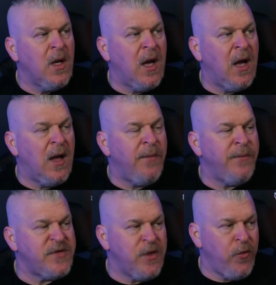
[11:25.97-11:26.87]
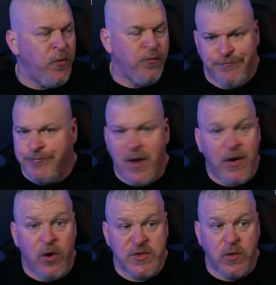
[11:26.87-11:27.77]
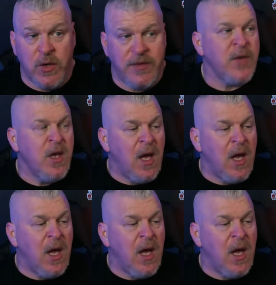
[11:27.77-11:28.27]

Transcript: Um, so I don't know what's going on there.